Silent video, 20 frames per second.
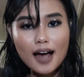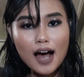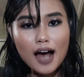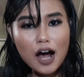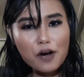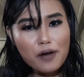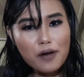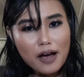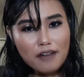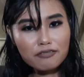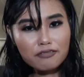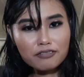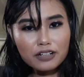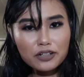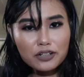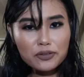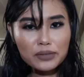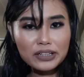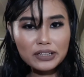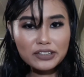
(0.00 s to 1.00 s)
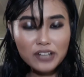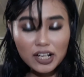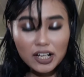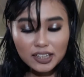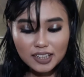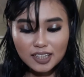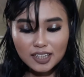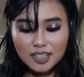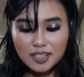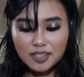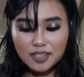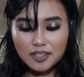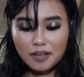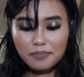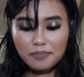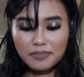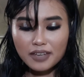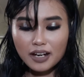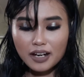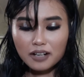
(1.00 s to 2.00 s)
However, we're not gonna stop
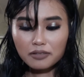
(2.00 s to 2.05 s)
there.